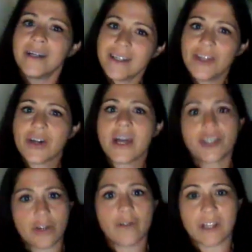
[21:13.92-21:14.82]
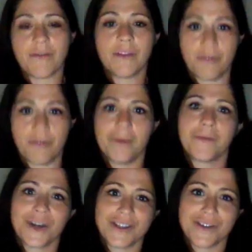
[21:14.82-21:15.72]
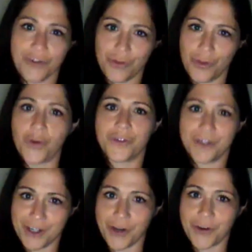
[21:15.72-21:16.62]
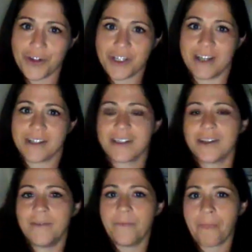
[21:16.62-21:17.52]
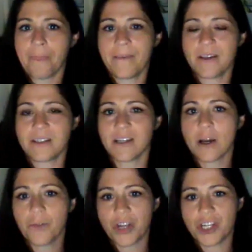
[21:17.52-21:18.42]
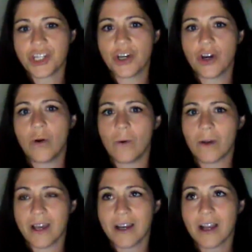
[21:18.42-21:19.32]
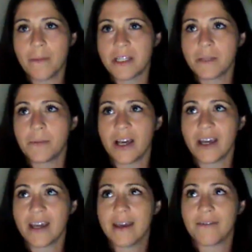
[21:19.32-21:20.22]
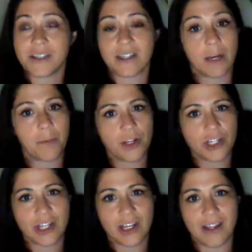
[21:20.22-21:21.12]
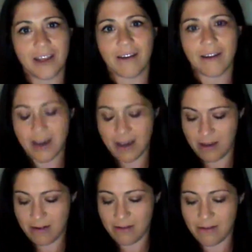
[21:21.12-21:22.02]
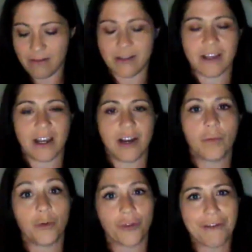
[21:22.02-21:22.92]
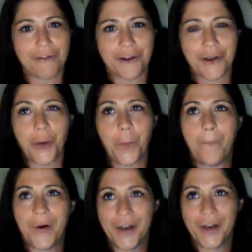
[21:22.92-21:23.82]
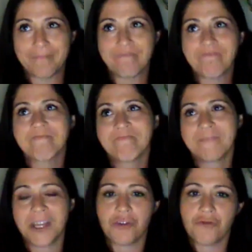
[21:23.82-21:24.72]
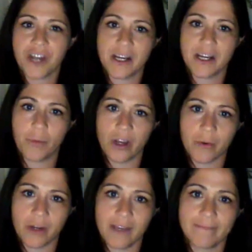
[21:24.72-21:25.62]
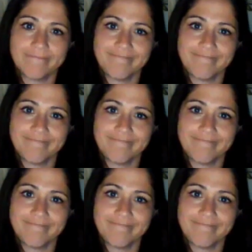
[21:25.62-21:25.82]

you can shoot yourself in the foot because of your loan, your debt to income ratio can come into play if it's not appreciating at the desirable rate for you, but then you've tied up more equity.